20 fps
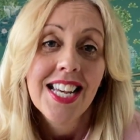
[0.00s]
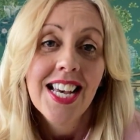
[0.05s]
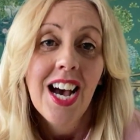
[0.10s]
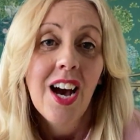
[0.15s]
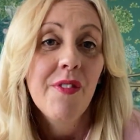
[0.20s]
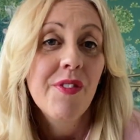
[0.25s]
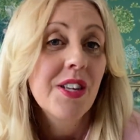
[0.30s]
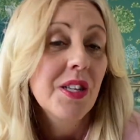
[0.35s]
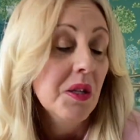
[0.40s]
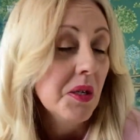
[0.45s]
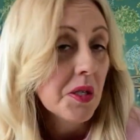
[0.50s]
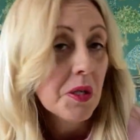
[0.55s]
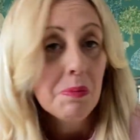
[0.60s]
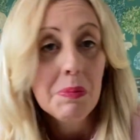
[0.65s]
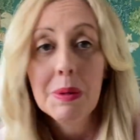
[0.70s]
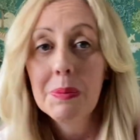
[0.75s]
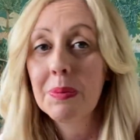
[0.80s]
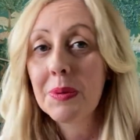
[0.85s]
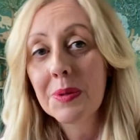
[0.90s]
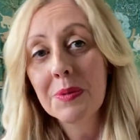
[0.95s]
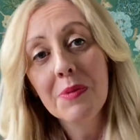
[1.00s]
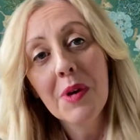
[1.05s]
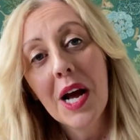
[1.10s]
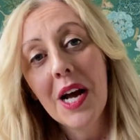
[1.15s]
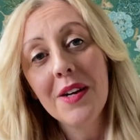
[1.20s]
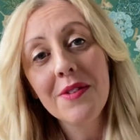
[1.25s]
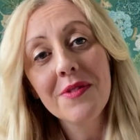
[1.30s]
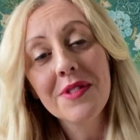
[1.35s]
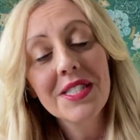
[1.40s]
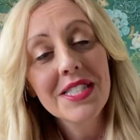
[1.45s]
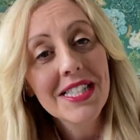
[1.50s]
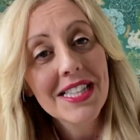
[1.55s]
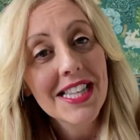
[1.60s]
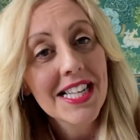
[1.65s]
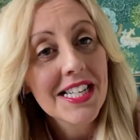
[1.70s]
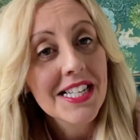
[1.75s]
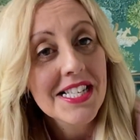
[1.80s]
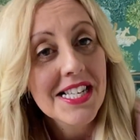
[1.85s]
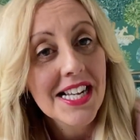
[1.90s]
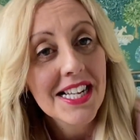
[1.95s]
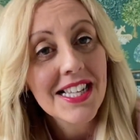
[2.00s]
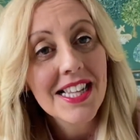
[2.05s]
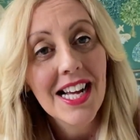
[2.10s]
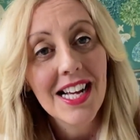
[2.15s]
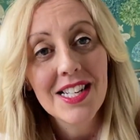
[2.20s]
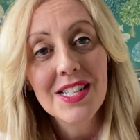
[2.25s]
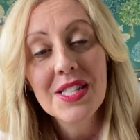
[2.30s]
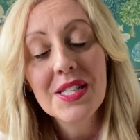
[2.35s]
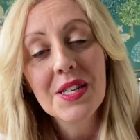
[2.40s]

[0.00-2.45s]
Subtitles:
having lots of people around and things like that.